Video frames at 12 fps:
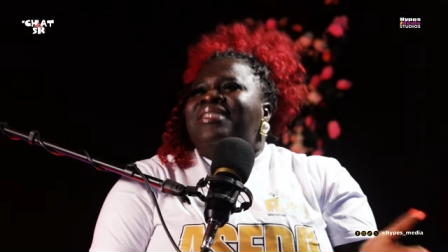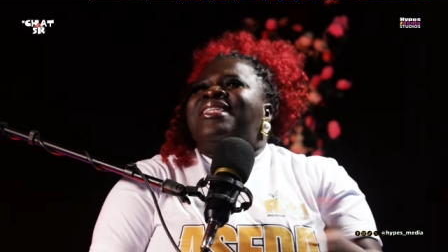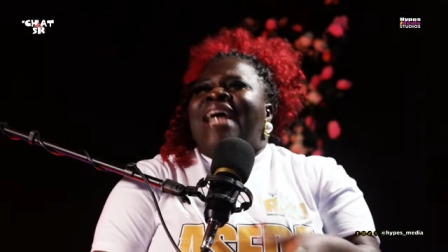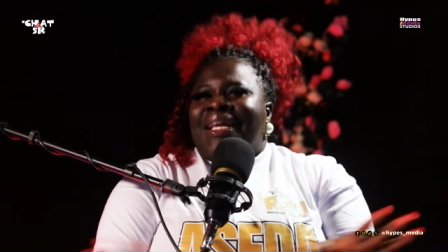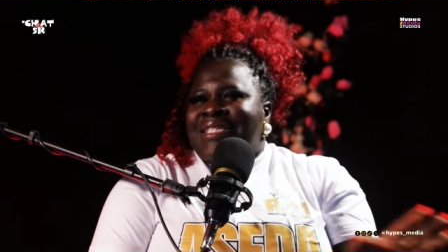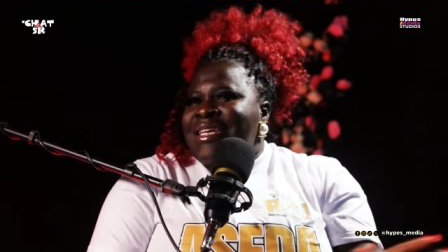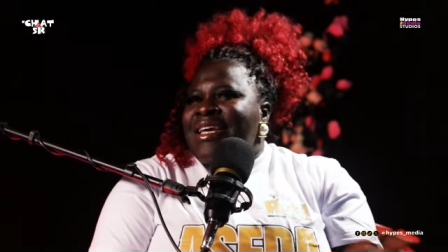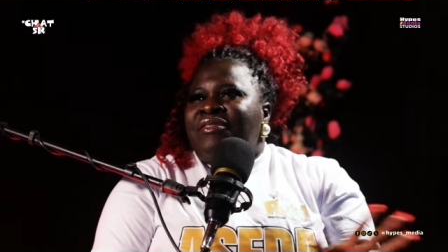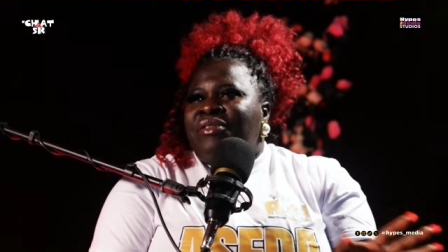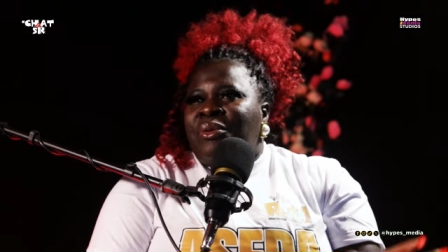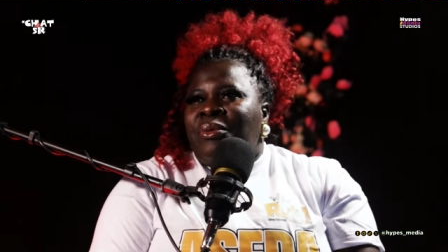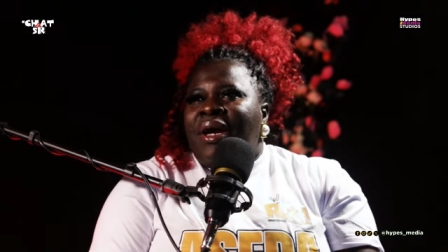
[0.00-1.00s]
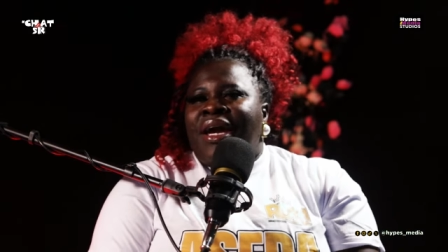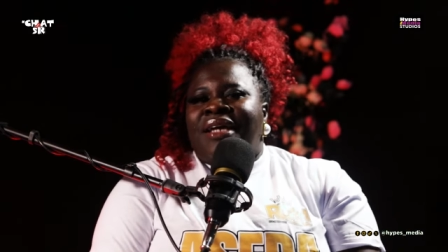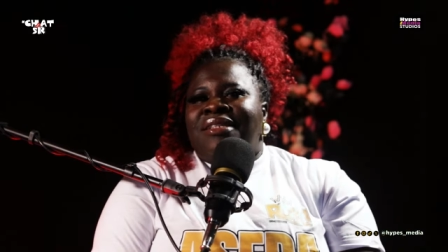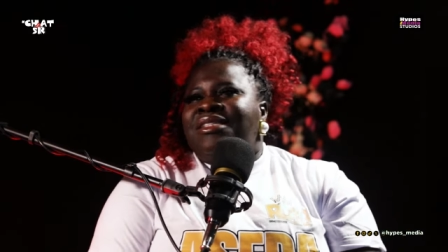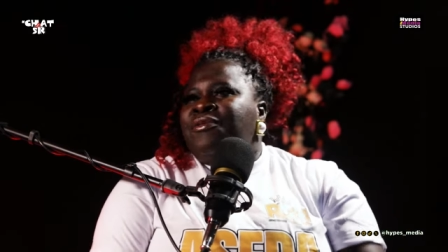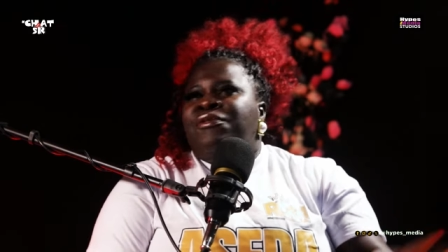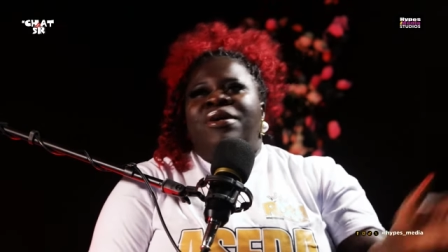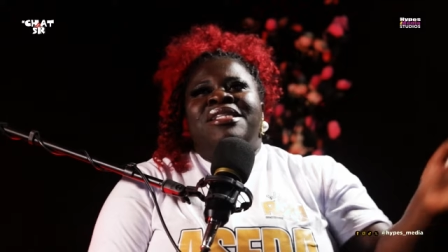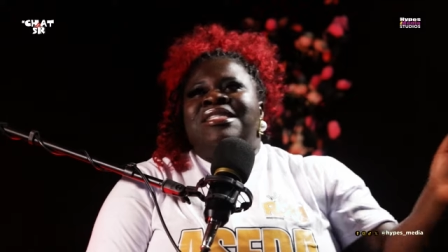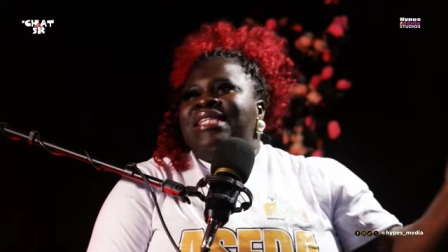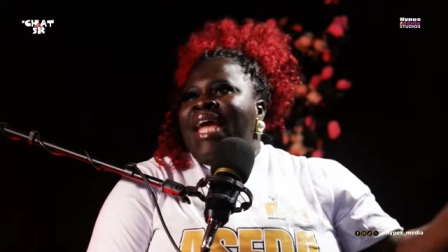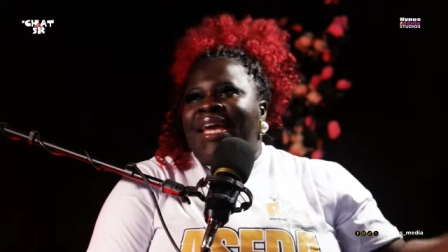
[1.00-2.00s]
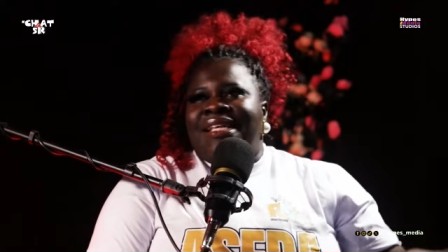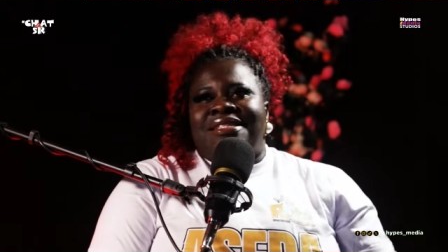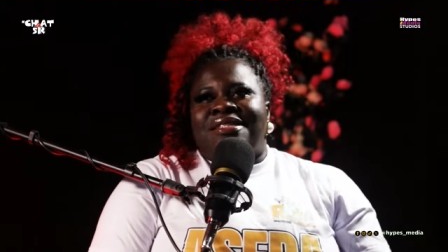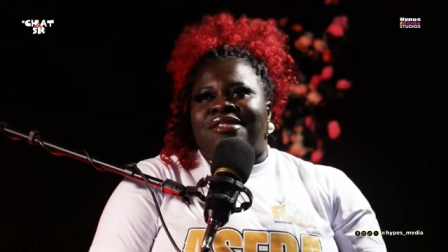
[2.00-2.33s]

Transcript: scattered. everywhere in different states.